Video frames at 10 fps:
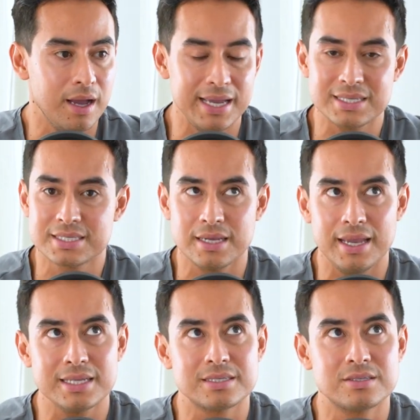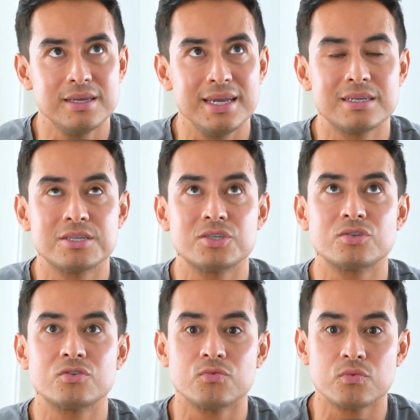It's
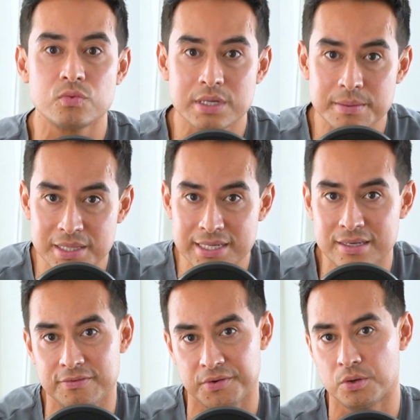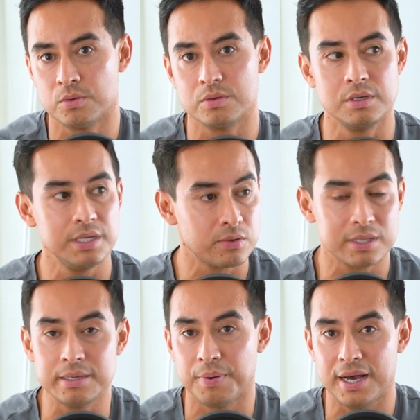extremely difficult,
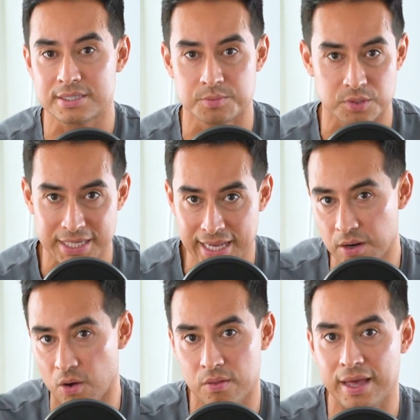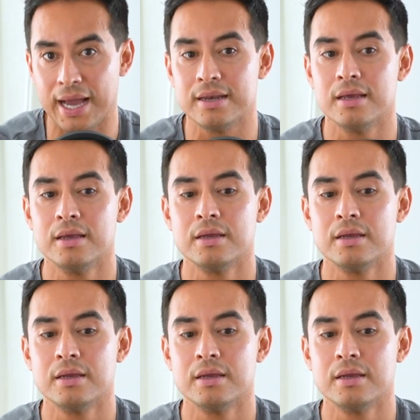nearly impossible to get all that